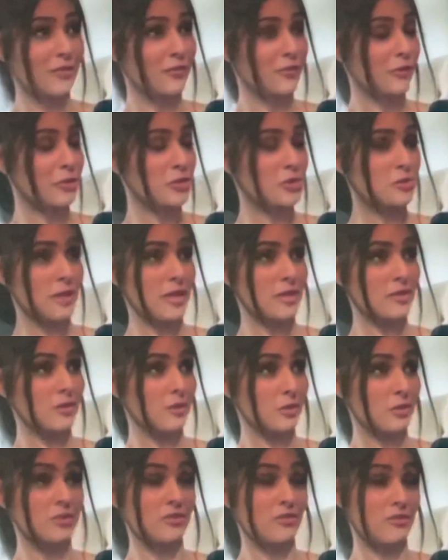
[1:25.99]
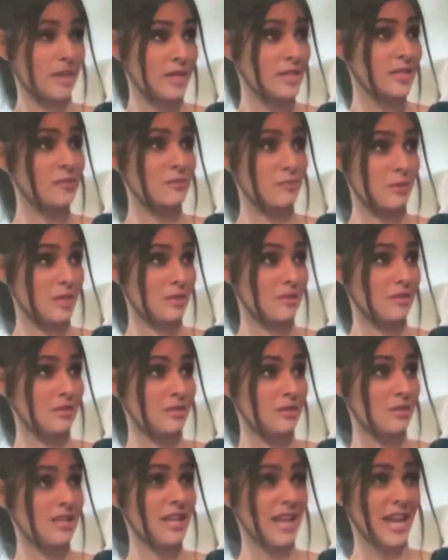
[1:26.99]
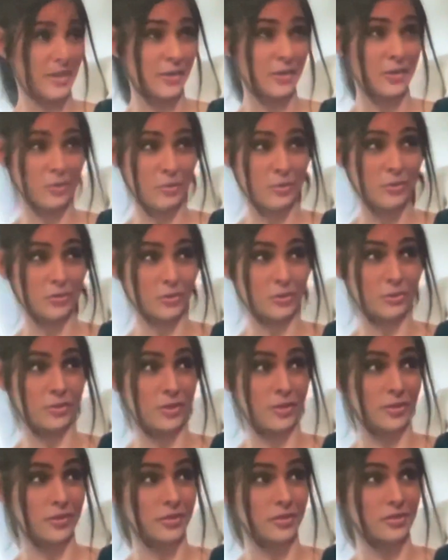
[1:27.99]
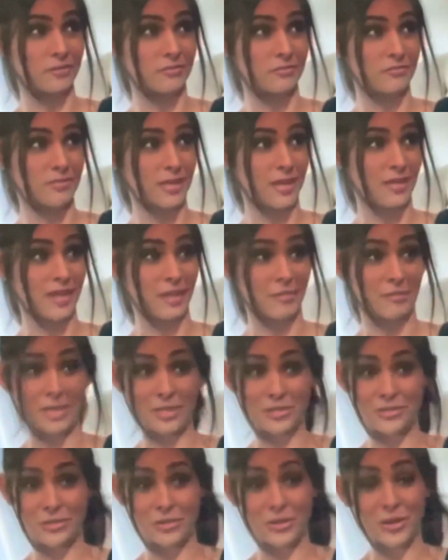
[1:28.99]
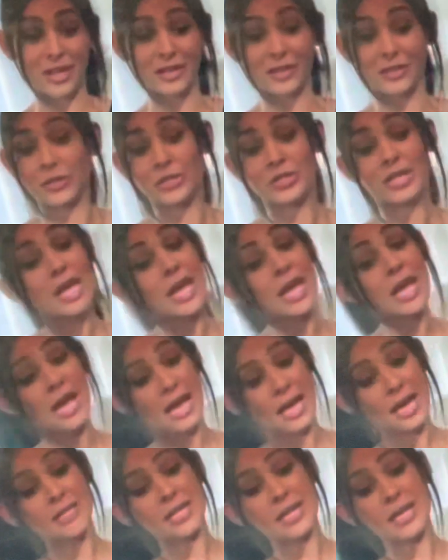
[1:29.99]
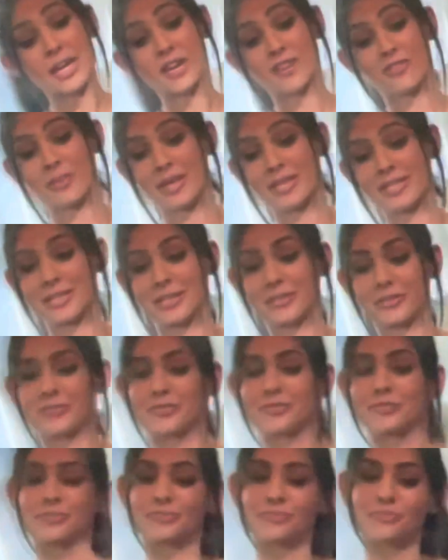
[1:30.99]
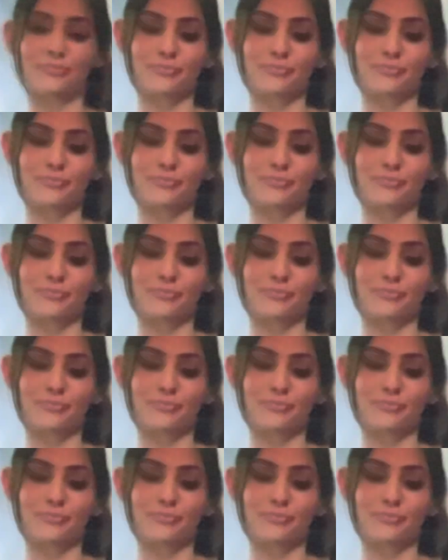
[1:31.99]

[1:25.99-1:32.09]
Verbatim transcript: not the first man to lose a fight to me. I grew up with older brothers, and they made sure I learned how to take care of myself.